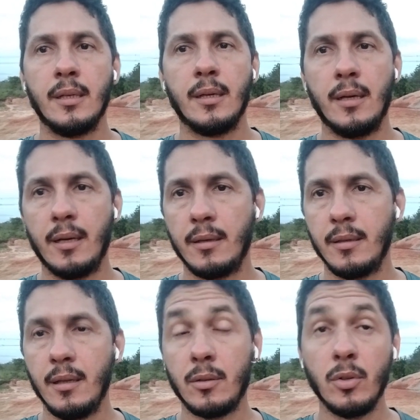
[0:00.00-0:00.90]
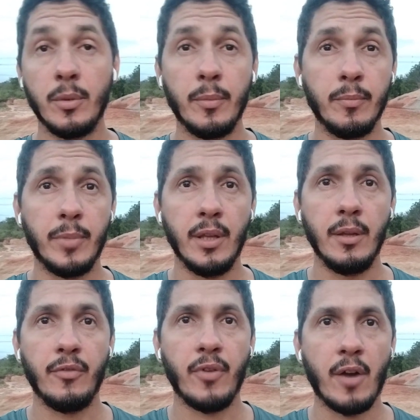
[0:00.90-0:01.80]
It could be
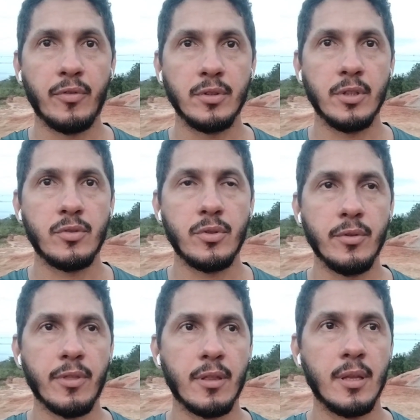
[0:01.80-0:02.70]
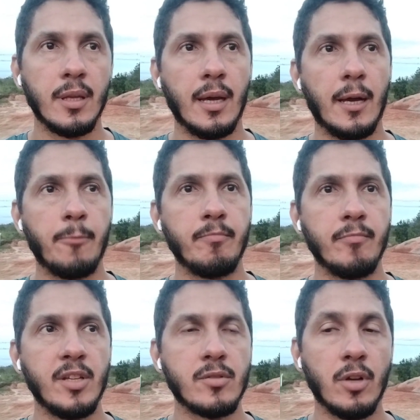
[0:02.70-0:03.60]
far from the truth.
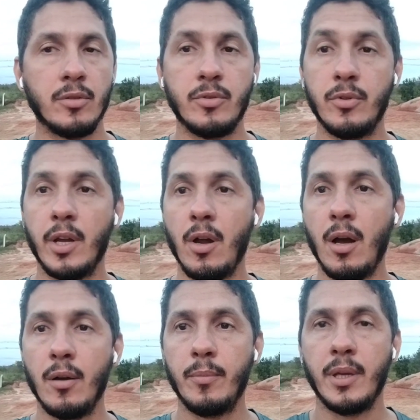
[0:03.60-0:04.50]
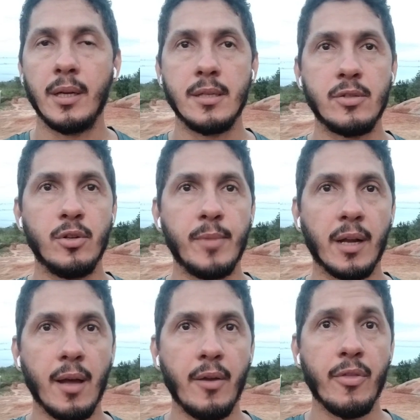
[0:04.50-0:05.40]
It's not true at all, because John
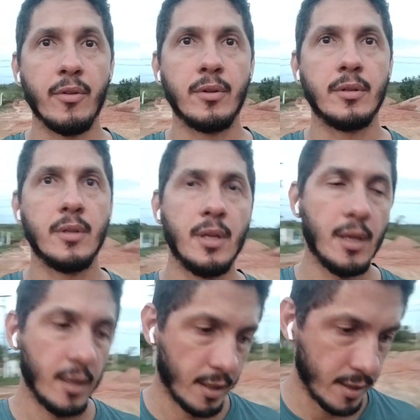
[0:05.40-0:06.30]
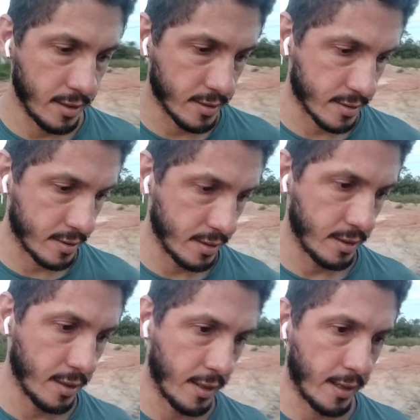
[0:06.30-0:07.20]
MacArthur is
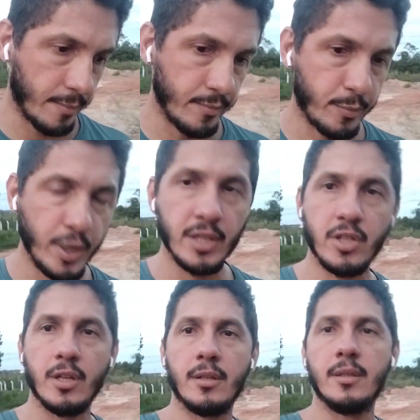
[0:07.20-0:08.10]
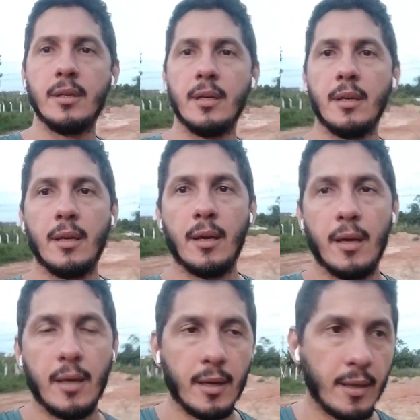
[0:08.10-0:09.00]
preaching
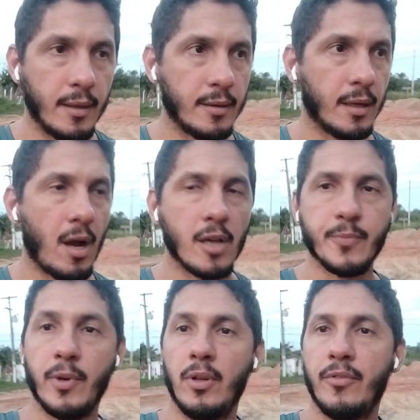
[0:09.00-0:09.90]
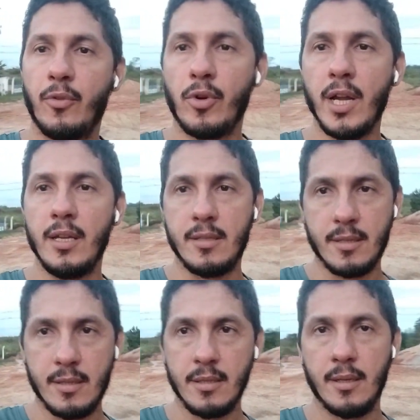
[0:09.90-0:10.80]
the gospel of
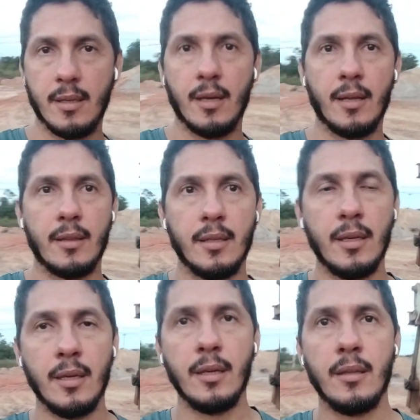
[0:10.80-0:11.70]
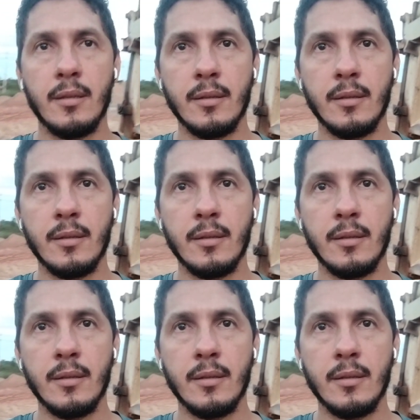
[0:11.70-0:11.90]
grace, the